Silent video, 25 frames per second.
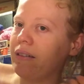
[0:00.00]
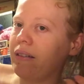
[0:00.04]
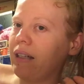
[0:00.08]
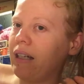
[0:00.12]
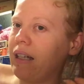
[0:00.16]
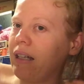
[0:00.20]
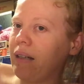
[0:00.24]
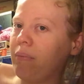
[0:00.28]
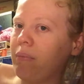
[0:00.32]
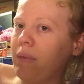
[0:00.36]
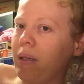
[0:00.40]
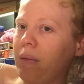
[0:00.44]

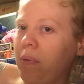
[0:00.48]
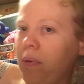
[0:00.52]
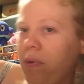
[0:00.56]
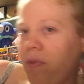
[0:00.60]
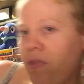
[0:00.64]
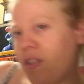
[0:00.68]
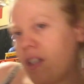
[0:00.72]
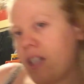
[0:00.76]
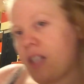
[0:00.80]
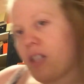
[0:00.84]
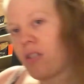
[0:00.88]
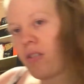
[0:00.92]
my
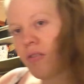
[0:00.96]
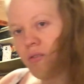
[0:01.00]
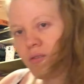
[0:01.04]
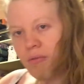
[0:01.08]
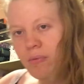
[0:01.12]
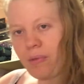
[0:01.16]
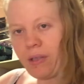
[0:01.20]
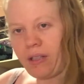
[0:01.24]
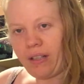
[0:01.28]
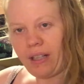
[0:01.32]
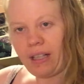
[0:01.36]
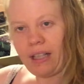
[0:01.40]
professionals
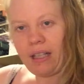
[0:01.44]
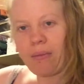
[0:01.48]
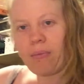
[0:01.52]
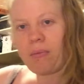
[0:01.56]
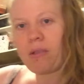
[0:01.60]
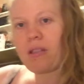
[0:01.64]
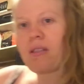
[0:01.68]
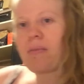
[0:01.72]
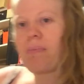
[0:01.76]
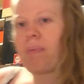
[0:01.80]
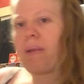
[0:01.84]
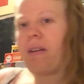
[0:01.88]
where I am,
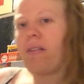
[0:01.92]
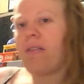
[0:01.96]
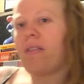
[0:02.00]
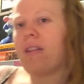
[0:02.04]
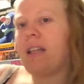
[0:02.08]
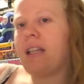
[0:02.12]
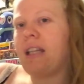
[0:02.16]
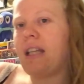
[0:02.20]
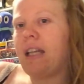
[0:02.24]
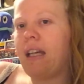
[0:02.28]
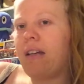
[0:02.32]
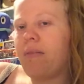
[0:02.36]
because
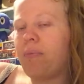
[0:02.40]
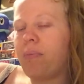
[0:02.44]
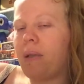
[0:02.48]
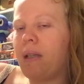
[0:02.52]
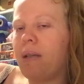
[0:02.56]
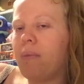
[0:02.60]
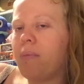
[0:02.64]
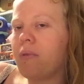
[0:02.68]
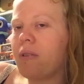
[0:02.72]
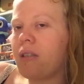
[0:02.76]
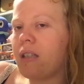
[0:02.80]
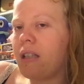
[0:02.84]
apparently they have
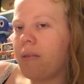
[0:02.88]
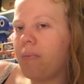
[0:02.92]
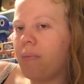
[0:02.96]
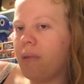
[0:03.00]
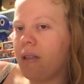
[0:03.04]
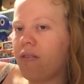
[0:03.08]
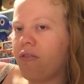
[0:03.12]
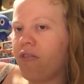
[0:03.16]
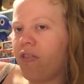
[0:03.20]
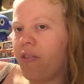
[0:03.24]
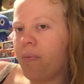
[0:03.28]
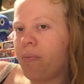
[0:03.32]
people come
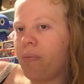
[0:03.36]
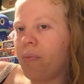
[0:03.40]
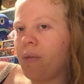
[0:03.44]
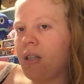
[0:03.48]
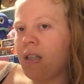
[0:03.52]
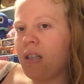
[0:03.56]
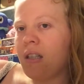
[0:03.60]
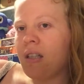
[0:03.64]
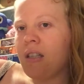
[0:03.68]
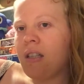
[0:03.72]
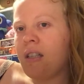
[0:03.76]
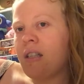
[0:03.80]
in from
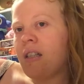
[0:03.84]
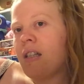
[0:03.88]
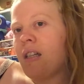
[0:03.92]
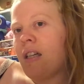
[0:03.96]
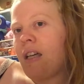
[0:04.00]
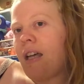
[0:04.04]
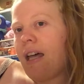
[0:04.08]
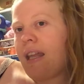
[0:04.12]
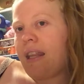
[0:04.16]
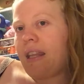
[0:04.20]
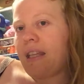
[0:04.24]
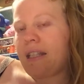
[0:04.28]

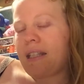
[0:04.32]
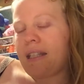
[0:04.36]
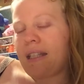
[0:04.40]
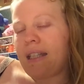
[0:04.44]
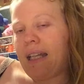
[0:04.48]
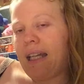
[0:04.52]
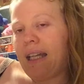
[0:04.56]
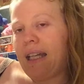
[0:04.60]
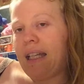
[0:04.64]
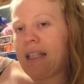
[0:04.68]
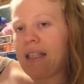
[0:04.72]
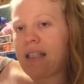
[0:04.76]
other
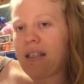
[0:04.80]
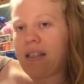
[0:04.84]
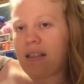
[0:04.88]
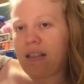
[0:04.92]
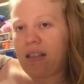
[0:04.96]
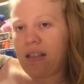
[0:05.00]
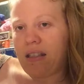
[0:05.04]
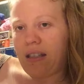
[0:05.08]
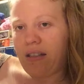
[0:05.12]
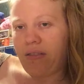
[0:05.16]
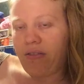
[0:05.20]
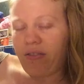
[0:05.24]
states and
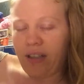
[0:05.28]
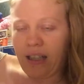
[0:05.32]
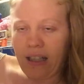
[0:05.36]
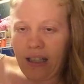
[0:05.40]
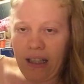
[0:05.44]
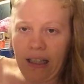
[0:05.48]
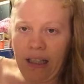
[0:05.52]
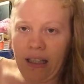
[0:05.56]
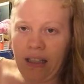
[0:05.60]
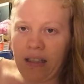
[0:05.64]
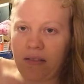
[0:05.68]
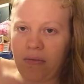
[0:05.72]
stuff like
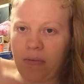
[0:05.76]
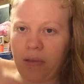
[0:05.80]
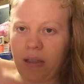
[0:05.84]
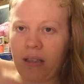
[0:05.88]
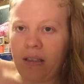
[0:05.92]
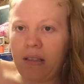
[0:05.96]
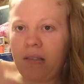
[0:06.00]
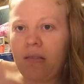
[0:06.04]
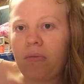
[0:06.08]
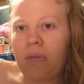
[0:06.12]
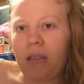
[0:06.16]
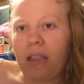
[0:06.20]
that as
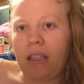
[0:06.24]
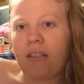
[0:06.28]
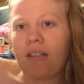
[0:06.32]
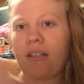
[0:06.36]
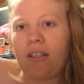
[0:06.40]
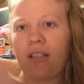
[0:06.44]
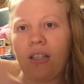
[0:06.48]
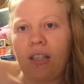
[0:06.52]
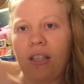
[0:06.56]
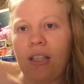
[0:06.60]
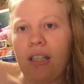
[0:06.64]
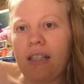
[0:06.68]
well,
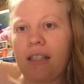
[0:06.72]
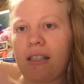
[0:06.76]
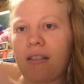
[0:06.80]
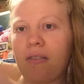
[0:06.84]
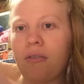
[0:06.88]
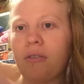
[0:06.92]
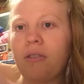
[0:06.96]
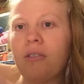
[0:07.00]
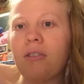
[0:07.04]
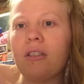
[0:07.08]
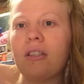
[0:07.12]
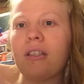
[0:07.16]
which is
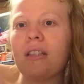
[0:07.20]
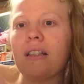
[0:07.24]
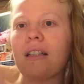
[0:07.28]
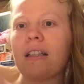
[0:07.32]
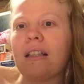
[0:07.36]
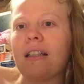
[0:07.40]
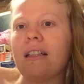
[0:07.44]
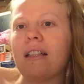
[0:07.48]
good.